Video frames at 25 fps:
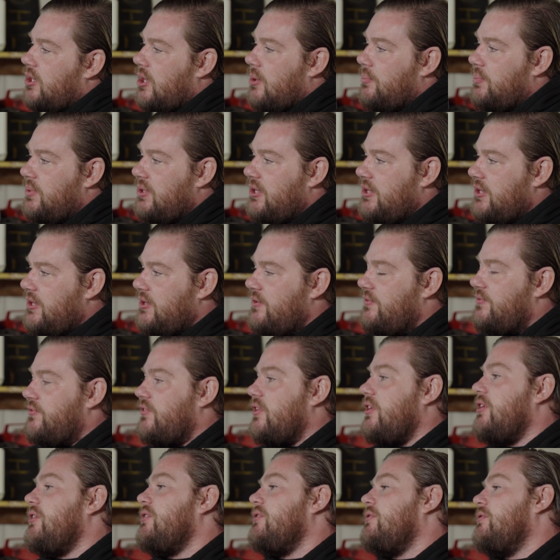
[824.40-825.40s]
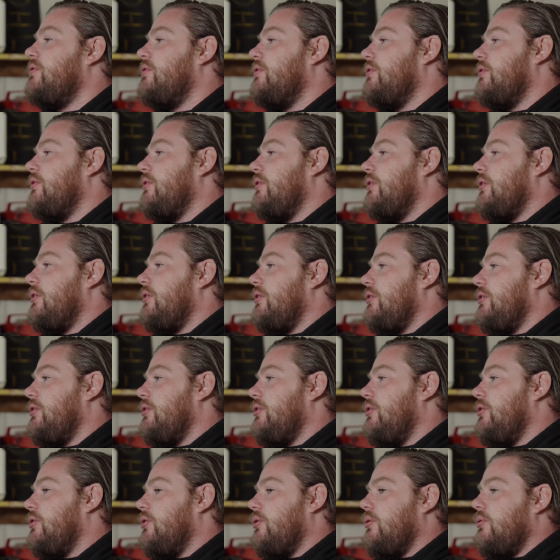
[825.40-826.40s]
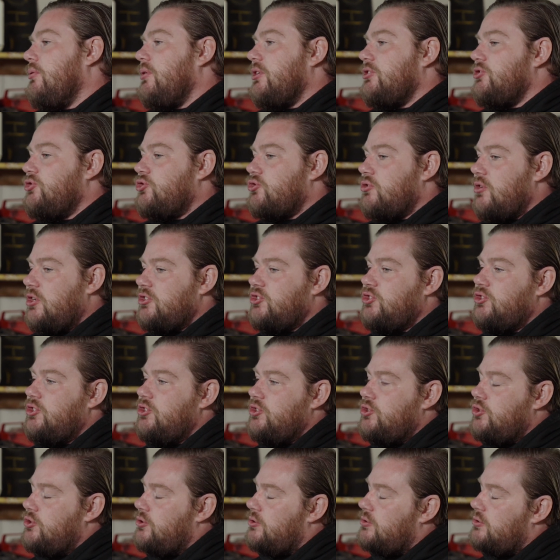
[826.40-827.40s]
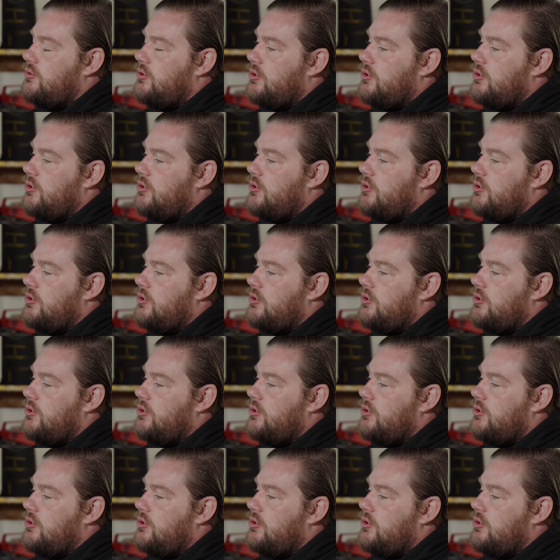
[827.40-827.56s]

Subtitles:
I believed in, you know, and trusted you.